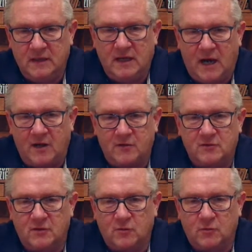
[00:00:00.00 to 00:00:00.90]
He
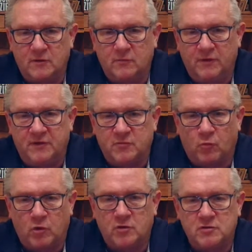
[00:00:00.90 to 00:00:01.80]
honored the Lord with his
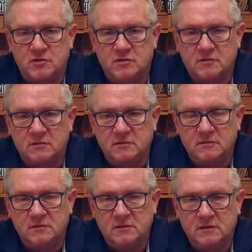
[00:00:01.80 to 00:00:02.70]
words,
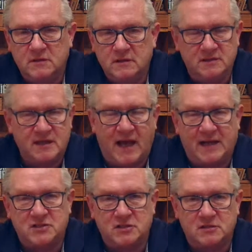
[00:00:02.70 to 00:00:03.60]
his
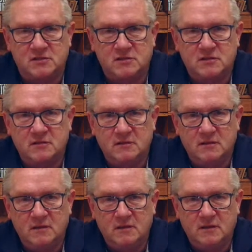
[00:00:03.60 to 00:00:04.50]
actions,
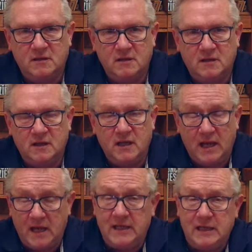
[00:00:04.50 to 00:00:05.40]

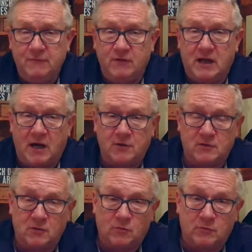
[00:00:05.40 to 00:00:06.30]
and he even
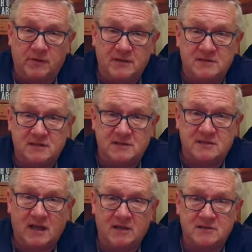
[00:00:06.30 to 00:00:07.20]
honored the Lord with his
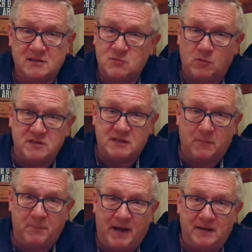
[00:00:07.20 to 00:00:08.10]
success. This
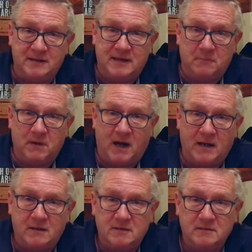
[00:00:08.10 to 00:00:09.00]
wasn't about
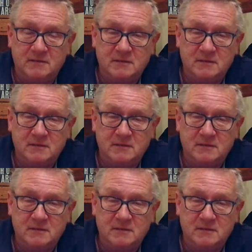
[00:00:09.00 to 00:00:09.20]
Nehemiah.